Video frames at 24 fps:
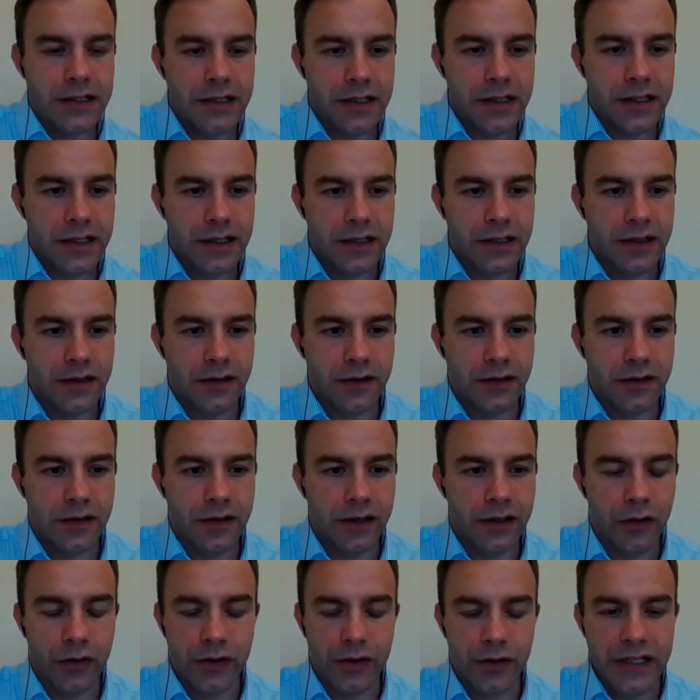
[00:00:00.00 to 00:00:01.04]

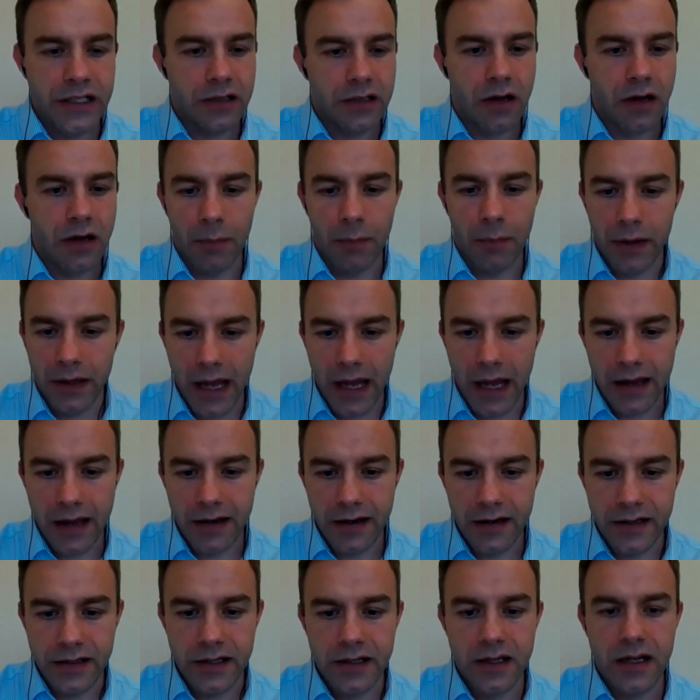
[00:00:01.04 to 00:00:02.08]
you don't need to complicate
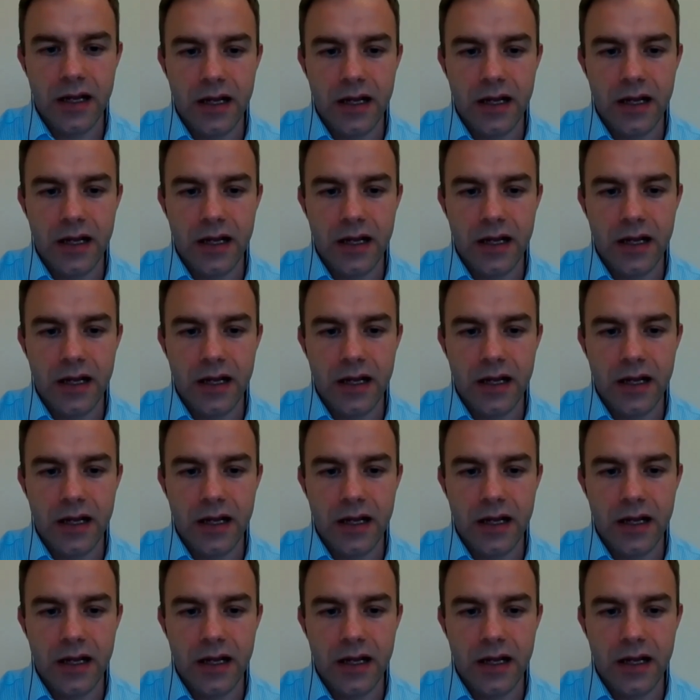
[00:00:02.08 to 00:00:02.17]
it.